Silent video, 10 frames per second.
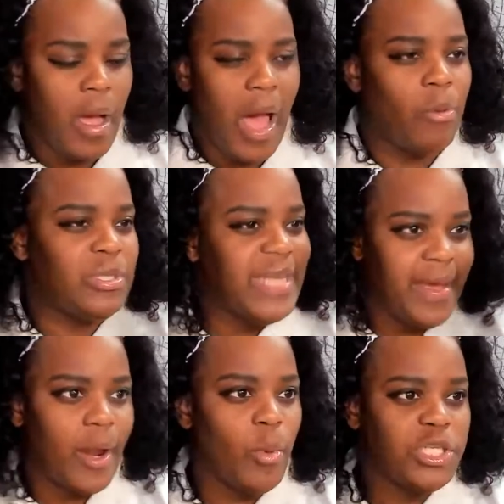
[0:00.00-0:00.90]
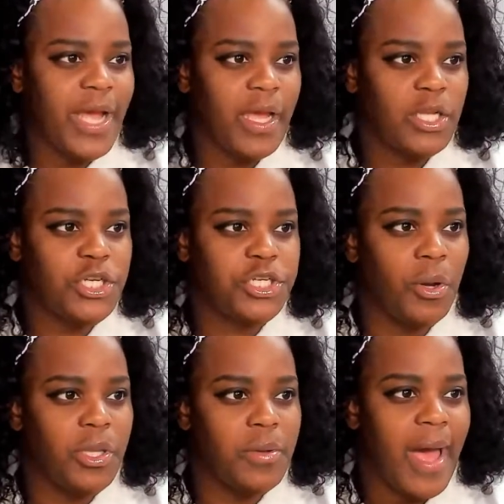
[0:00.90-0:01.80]
Oh, dang it. I wish I can
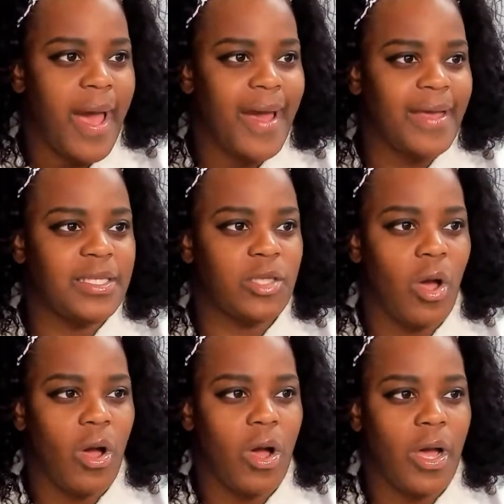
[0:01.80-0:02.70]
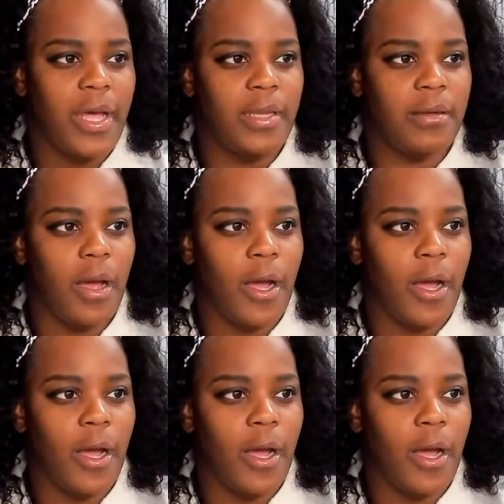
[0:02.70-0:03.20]
show you guys on